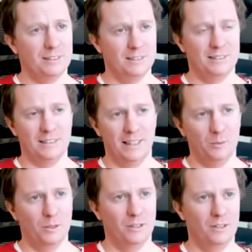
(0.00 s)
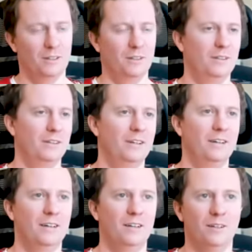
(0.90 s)
stable.
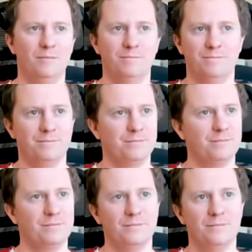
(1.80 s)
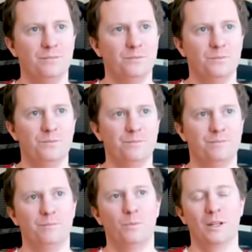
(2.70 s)
Um,
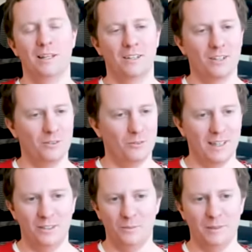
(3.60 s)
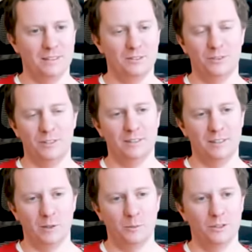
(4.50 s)
political environment is very
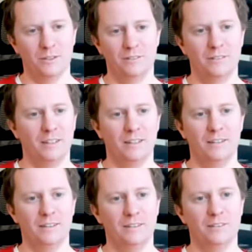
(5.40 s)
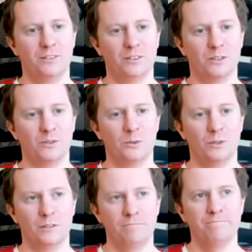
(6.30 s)
stable. so
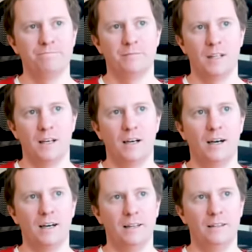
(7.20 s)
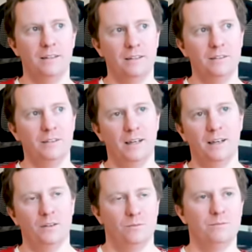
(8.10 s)
I uh,
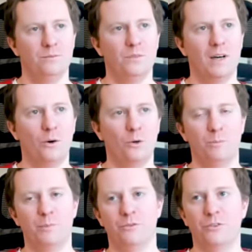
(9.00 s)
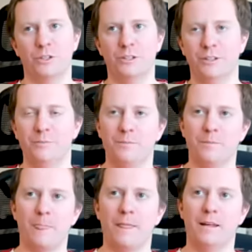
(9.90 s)
yeah our preferred
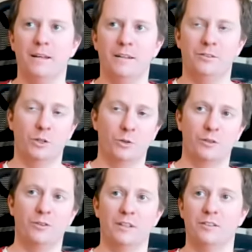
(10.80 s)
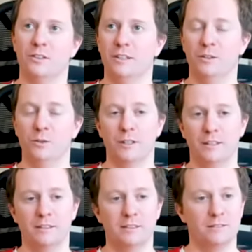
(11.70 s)
uh, geographies are the
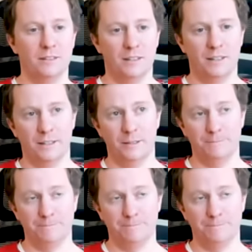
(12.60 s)
Nordics uh,